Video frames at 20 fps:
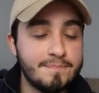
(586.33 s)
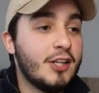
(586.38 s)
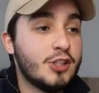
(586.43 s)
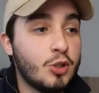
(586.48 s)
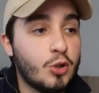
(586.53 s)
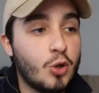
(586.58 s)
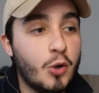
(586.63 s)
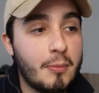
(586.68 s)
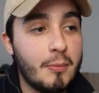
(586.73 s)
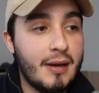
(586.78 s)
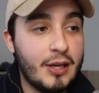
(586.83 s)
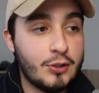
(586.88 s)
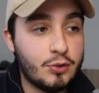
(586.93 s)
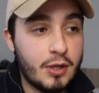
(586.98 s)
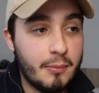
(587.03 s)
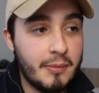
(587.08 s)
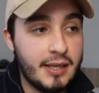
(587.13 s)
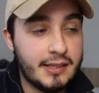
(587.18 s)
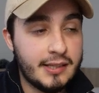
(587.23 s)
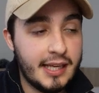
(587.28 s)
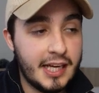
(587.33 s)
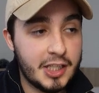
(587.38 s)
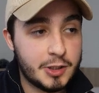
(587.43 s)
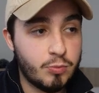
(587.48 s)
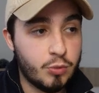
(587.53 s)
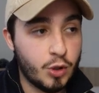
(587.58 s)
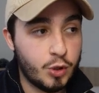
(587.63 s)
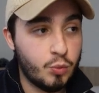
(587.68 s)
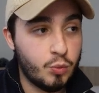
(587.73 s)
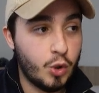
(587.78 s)
So going back to our main
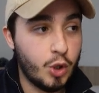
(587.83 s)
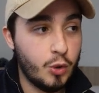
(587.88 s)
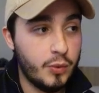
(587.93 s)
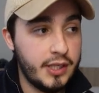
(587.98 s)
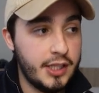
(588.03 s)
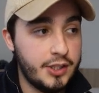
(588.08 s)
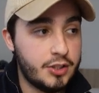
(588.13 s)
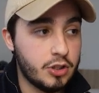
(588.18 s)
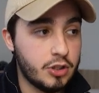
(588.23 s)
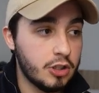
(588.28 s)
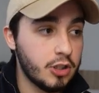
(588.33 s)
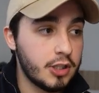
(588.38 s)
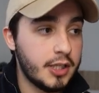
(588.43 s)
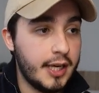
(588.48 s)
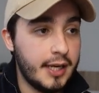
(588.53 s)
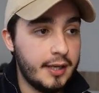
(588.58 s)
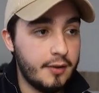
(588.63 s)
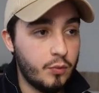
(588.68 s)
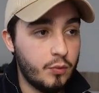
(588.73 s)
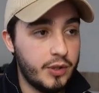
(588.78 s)
dashboard, what do we need to look at?